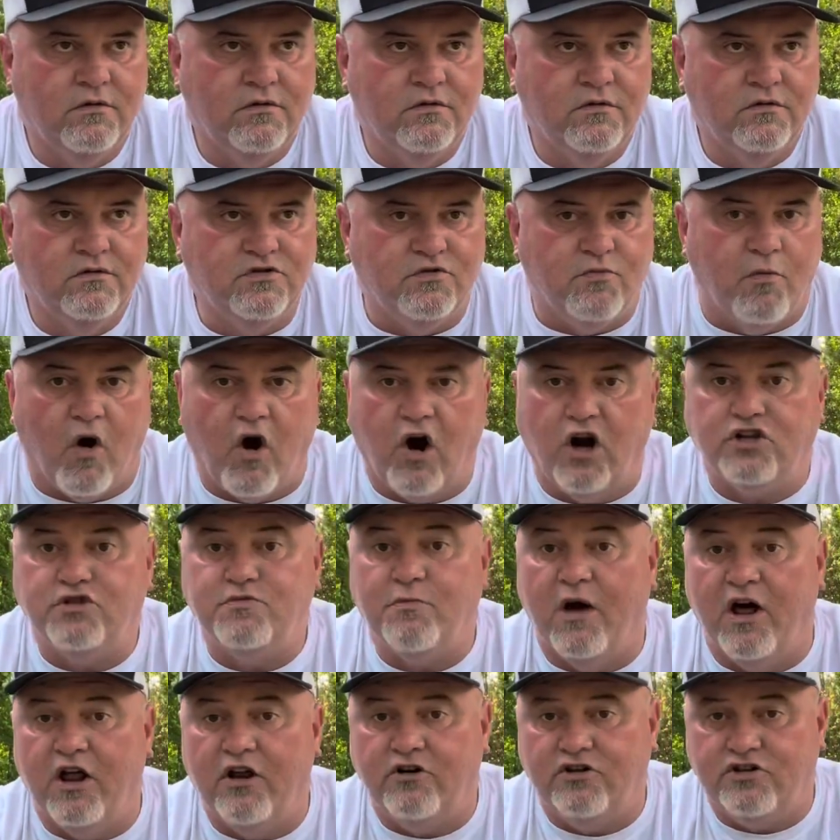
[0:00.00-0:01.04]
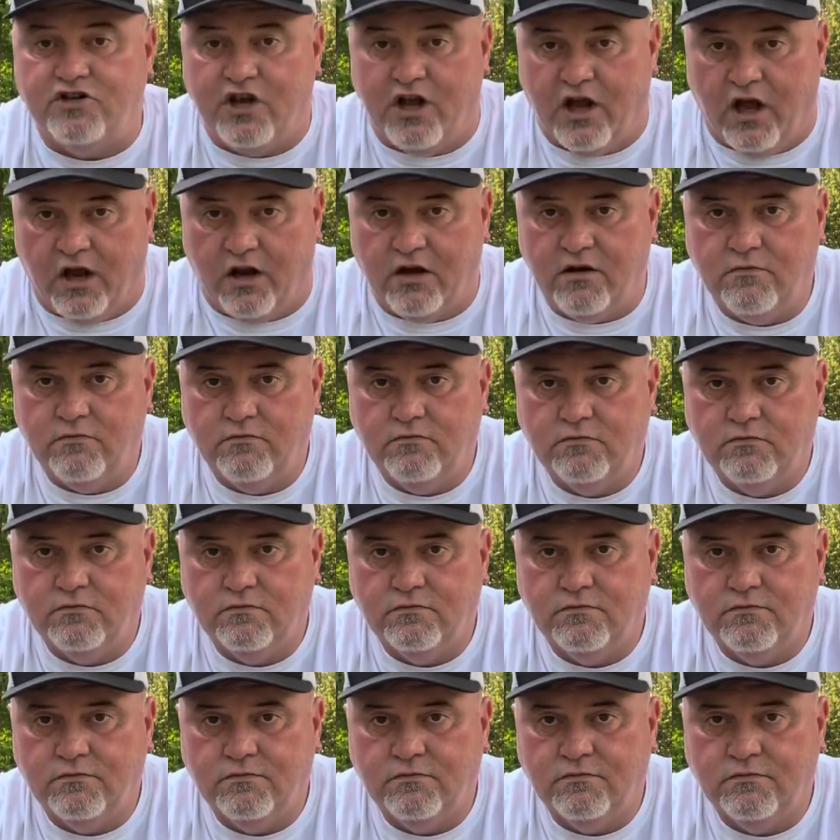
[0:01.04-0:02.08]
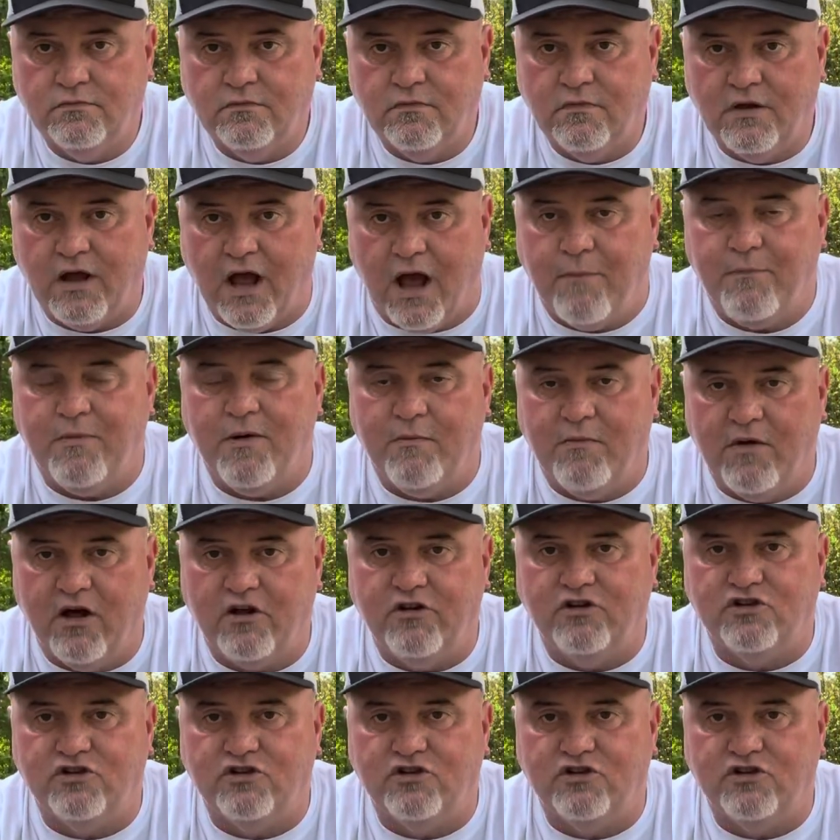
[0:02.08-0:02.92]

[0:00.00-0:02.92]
Tomorrow's Mother's Day. Happy Mother's